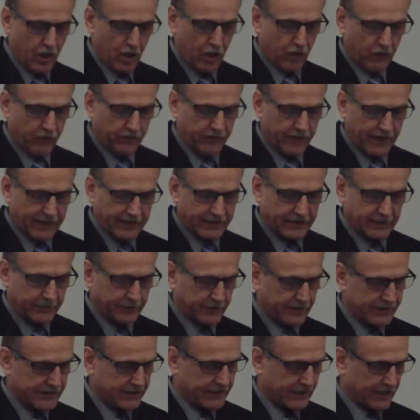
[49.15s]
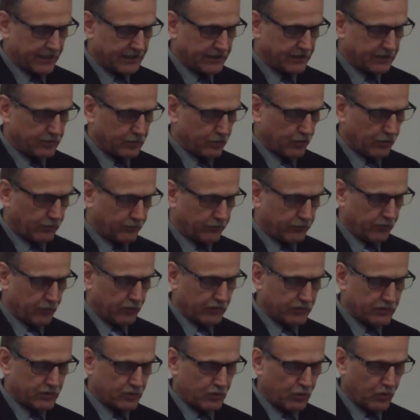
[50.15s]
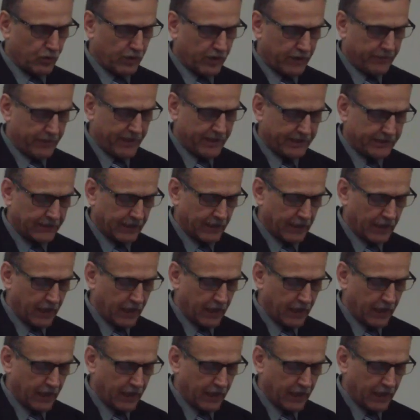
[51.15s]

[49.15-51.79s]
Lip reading: of 90% of those who remained